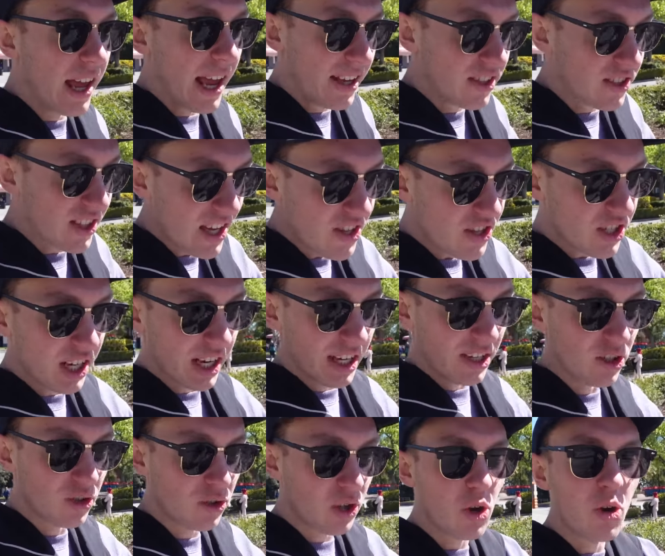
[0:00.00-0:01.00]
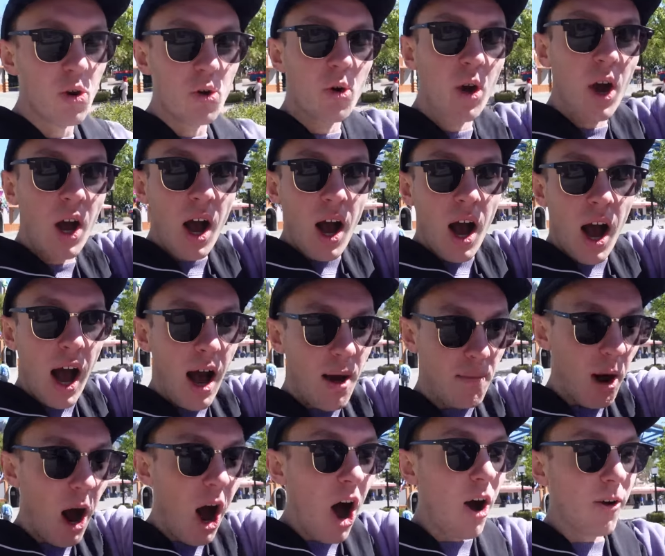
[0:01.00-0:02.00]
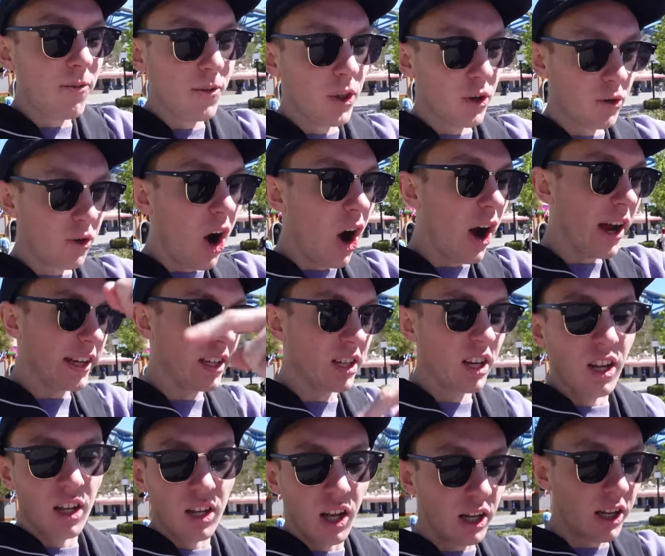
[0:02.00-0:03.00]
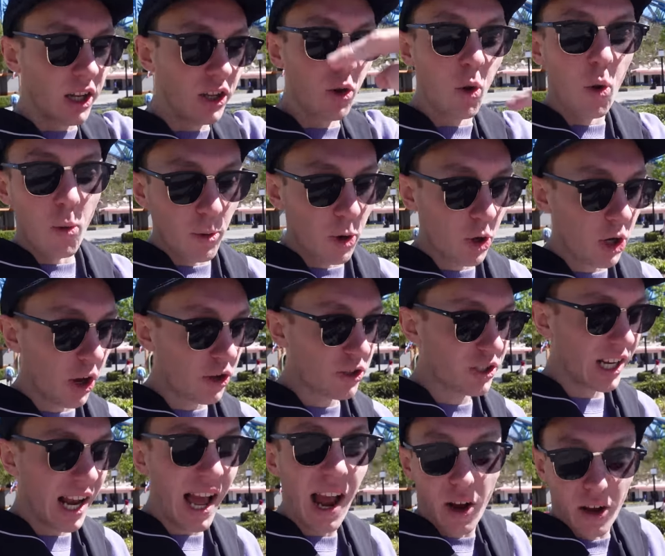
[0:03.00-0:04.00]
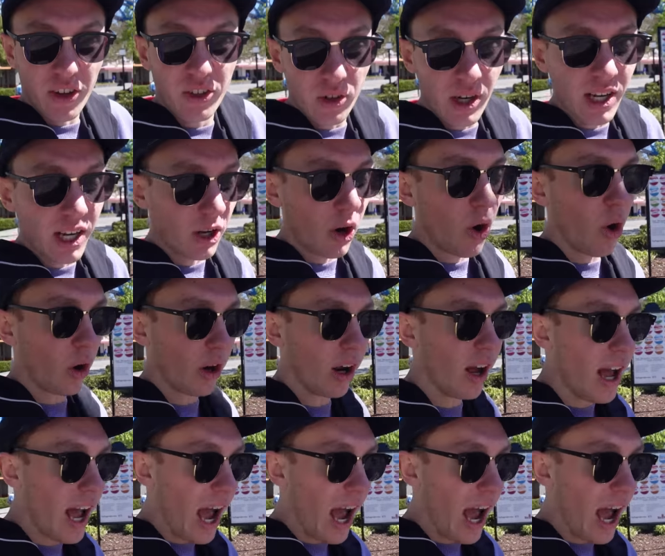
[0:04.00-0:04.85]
Essentially, you do um, half of the ride, like a normal coastal out, it's really long.